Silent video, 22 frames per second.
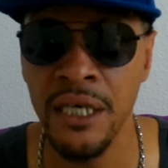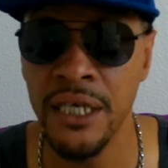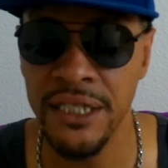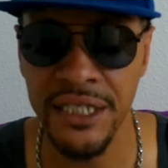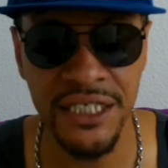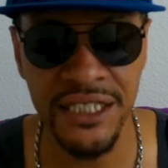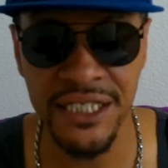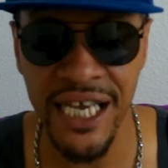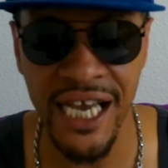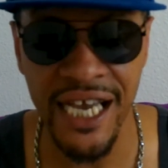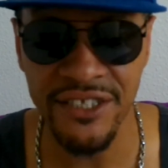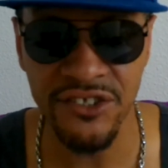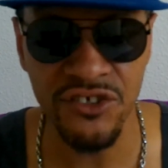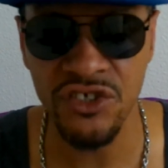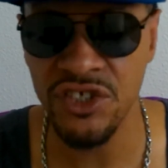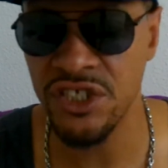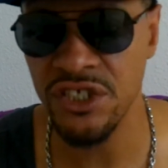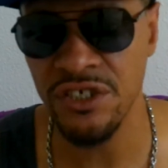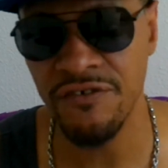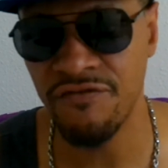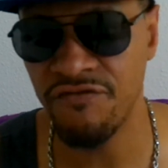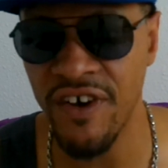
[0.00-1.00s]
These guys
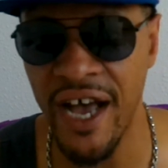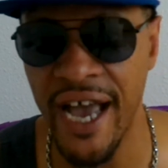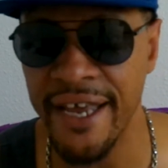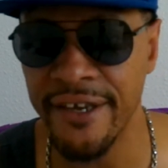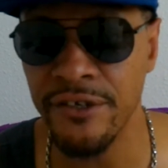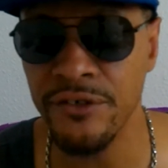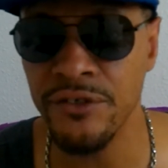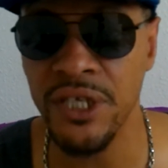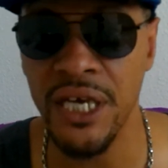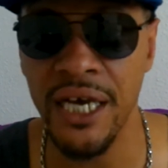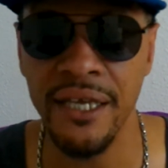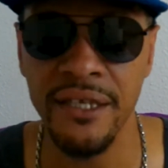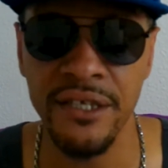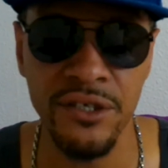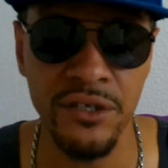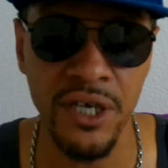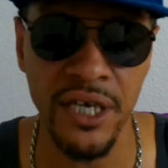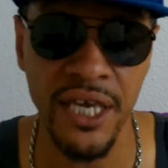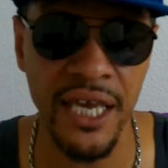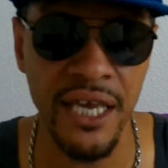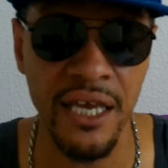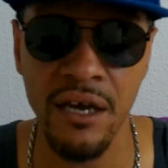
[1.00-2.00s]
are still fighters. I
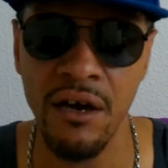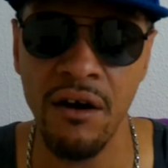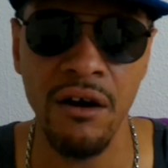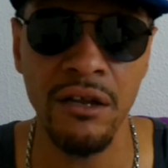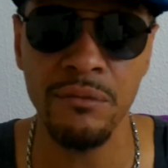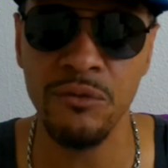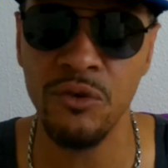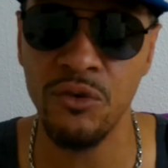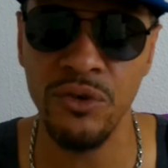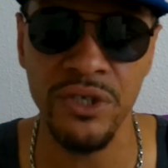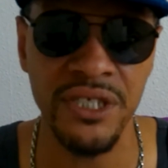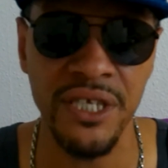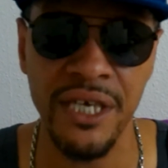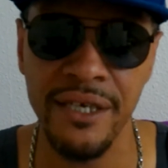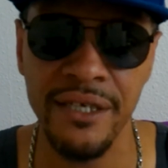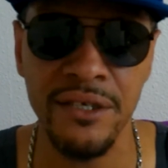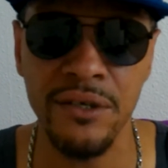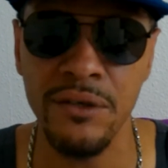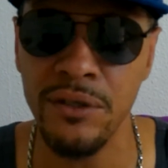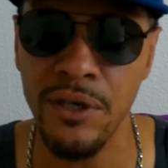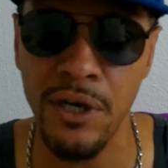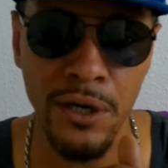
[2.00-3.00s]
can't call them quitters. I
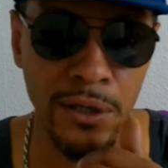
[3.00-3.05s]
ain't going to